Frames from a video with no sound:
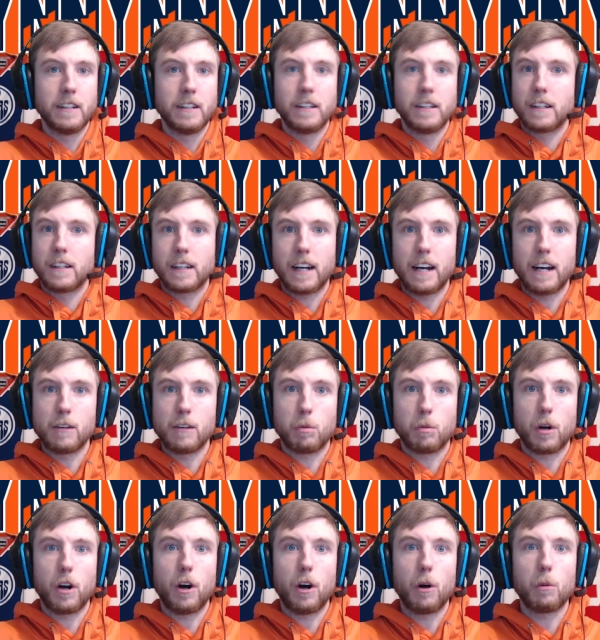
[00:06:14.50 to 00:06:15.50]
guys,
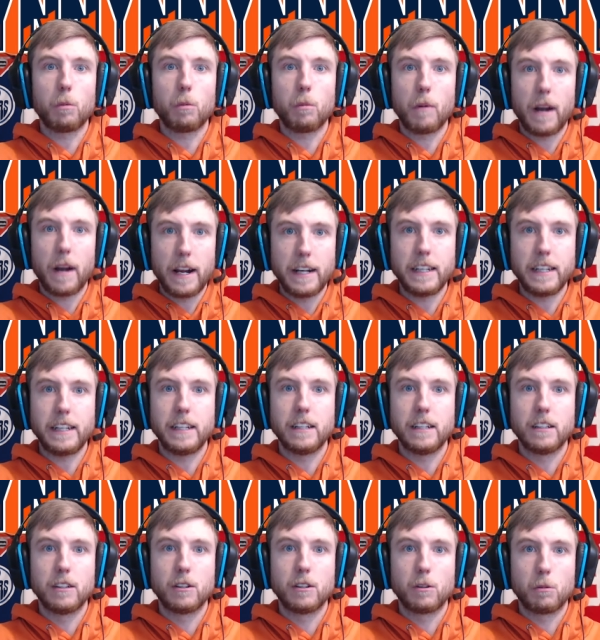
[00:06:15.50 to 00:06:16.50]
we're already
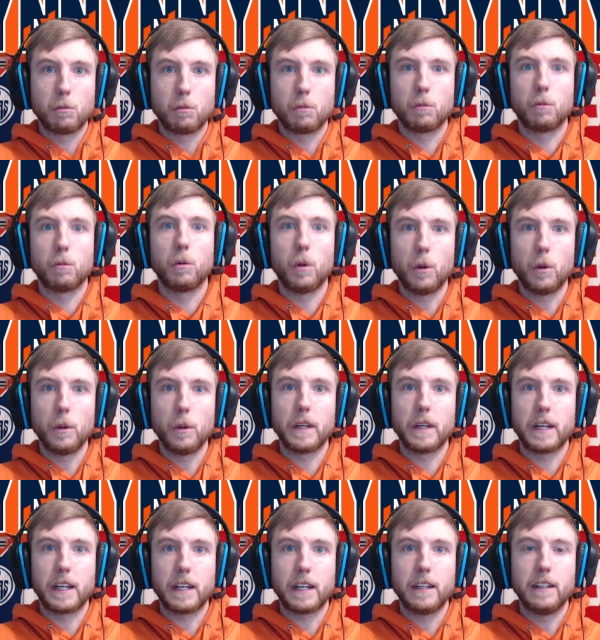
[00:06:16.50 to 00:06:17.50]

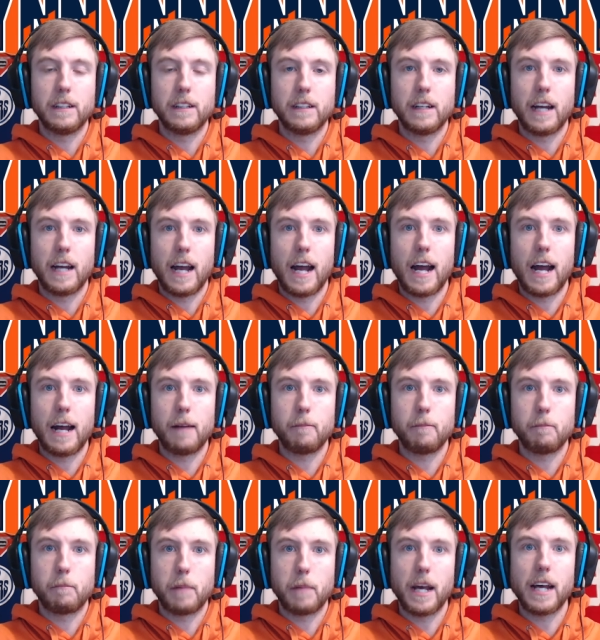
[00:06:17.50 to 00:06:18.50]
rolling
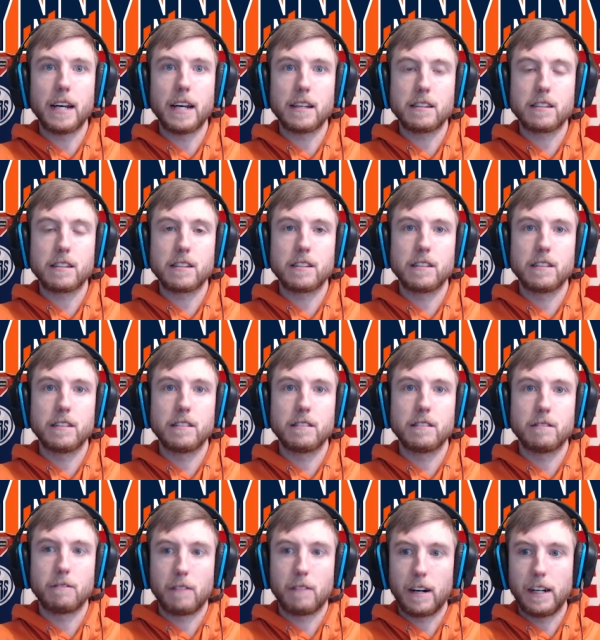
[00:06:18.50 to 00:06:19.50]
at best,
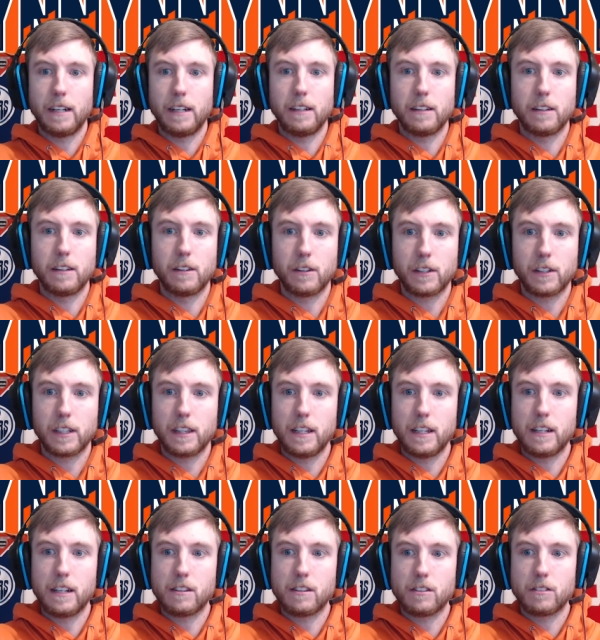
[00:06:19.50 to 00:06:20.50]
right? Look at
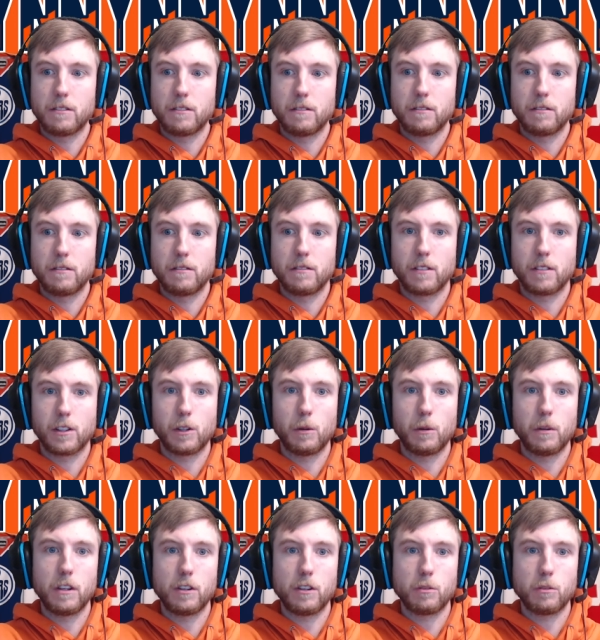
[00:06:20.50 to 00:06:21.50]
this. Go
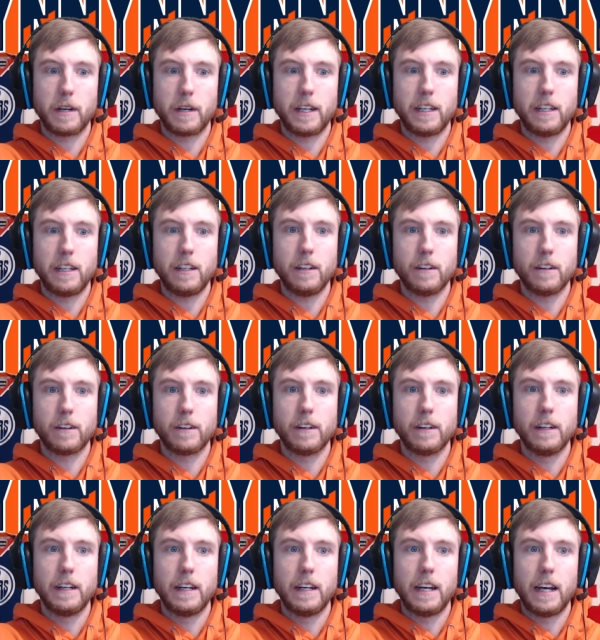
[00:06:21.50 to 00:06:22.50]
this way here.
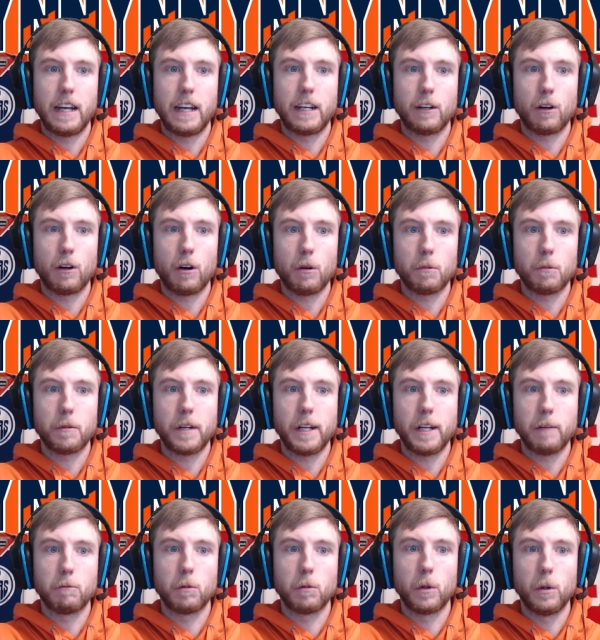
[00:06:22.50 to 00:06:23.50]
And you're
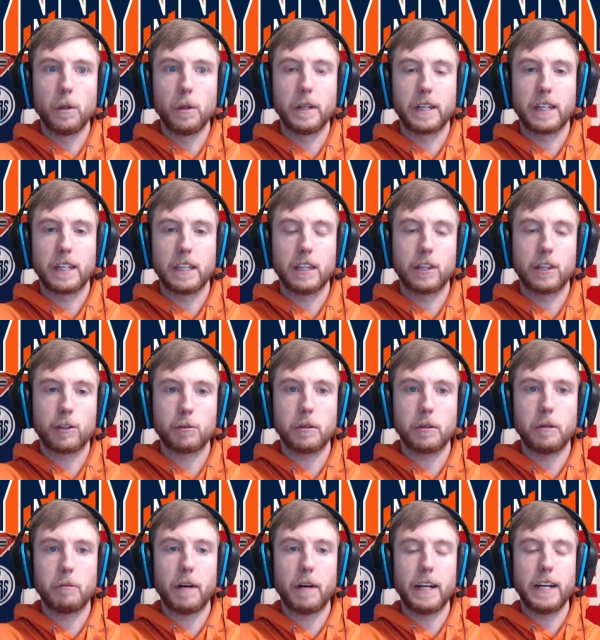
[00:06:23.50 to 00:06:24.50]
already rolling
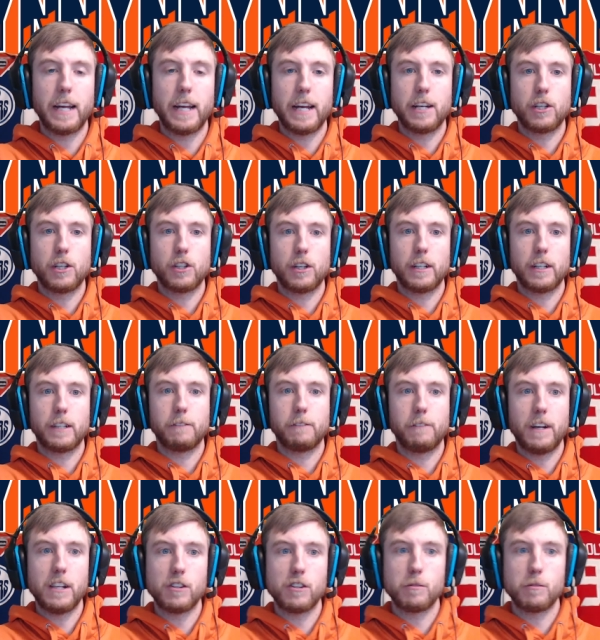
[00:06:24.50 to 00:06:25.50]
three right-hand shot
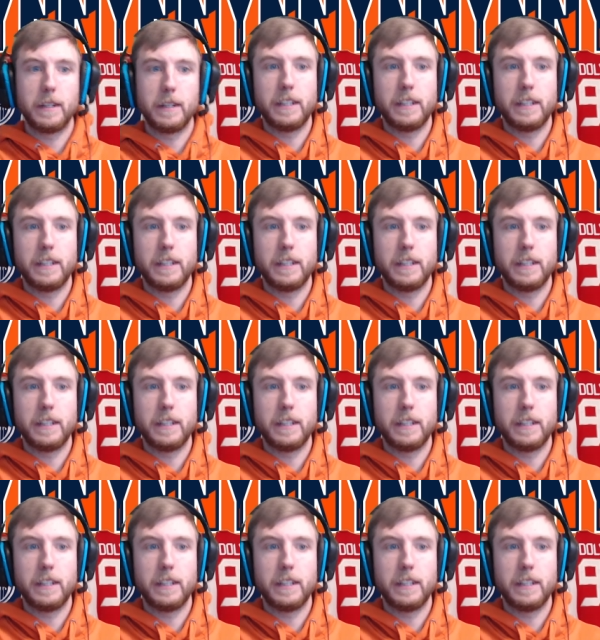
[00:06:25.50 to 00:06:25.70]
defensemen